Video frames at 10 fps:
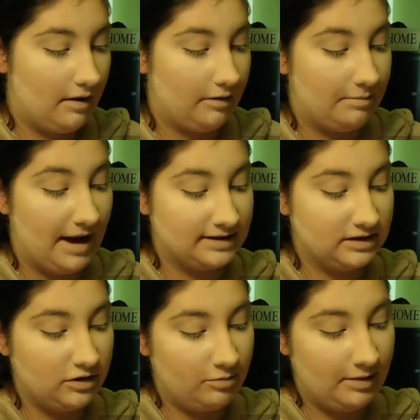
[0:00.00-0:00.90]
or
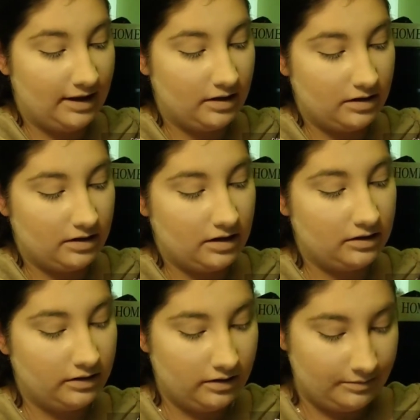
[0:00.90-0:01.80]
pastel pink
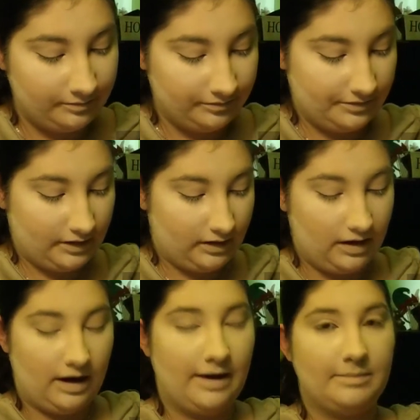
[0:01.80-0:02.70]
color,
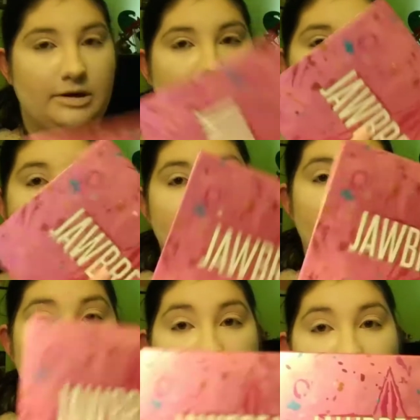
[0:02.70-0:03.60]
I'm going to take my
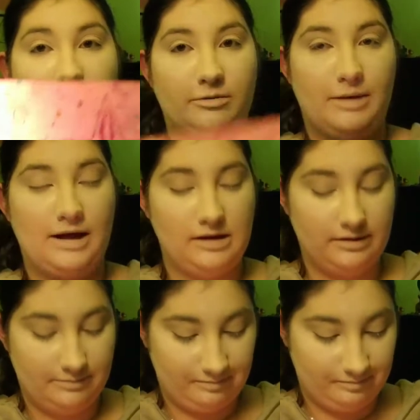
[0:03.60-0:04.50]
Jawbreaker palette.